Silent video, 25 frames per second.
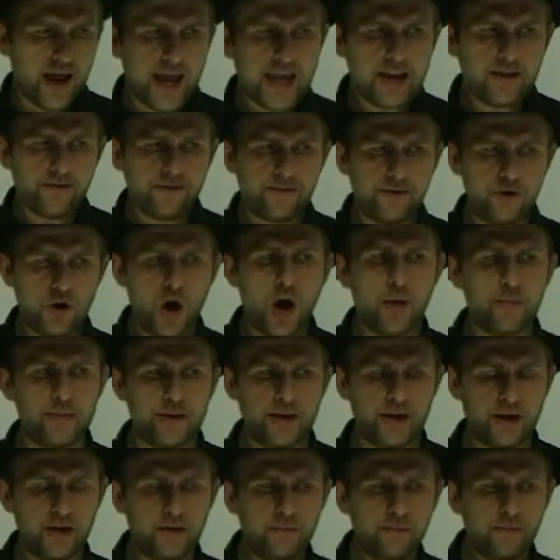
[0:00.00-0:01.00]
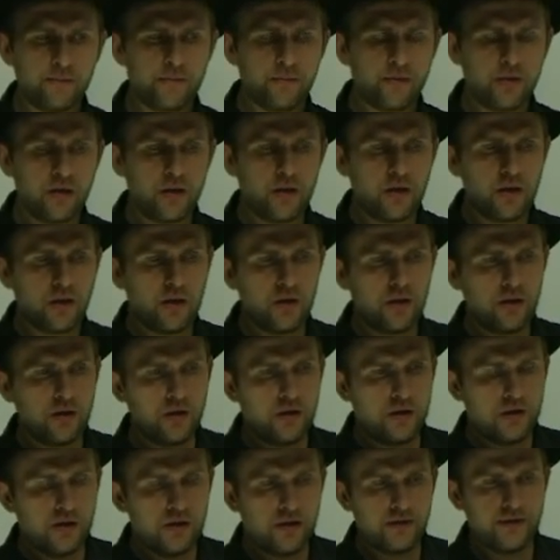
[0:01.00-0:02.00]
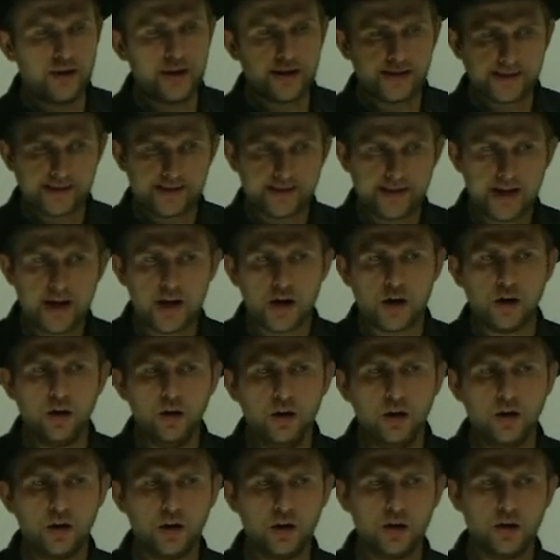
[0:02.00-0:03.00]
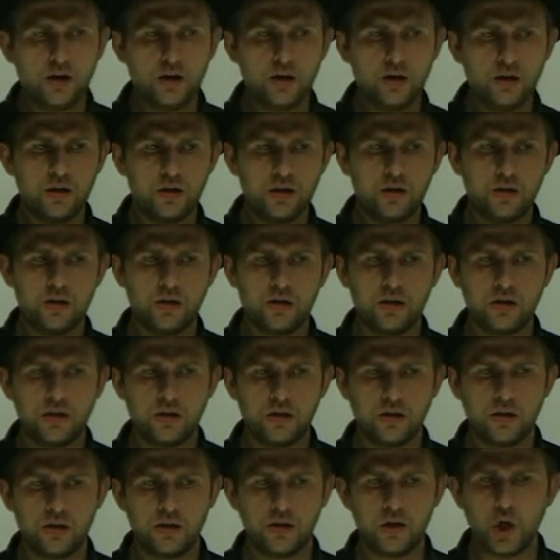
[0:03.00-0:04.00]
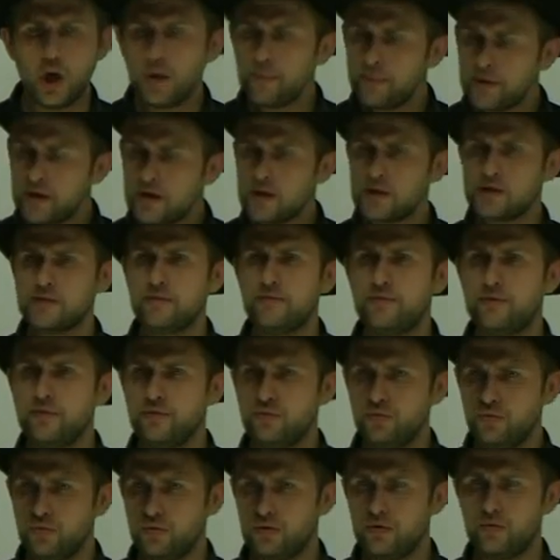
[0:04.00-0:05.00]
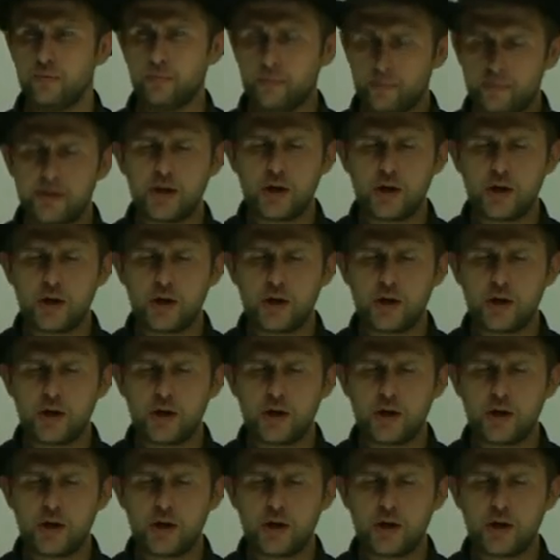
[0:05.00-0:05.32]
for any phenomena that is there, not because of the